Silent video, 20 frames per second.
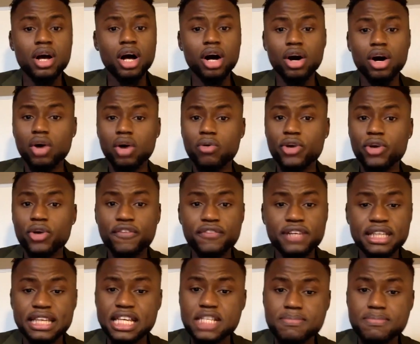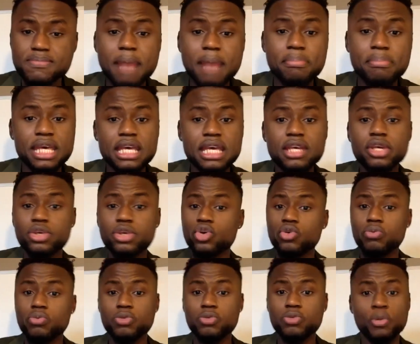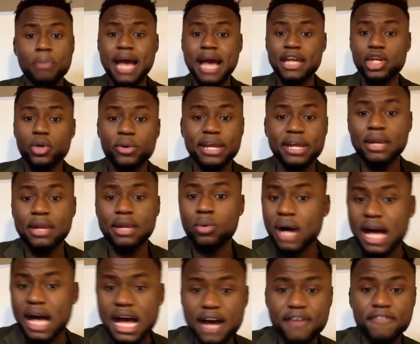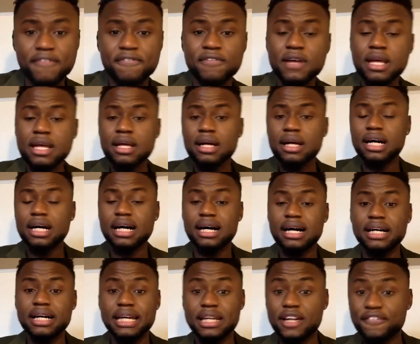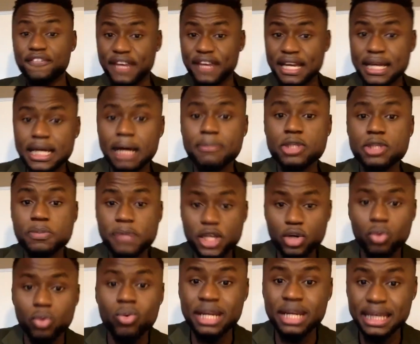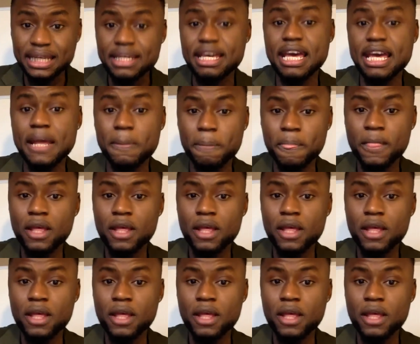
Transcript: or whatever the case might be, you might know they don't have enough income to pay the $188,